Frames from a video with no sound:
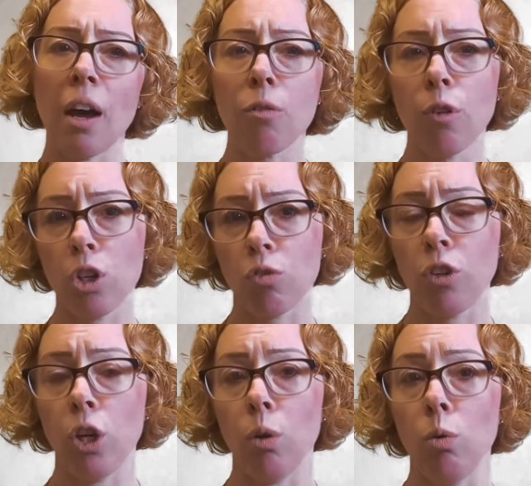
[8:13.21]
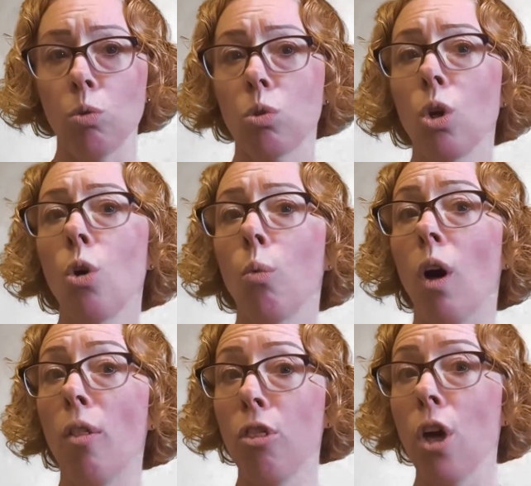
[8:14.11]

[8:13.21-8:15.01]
average views were at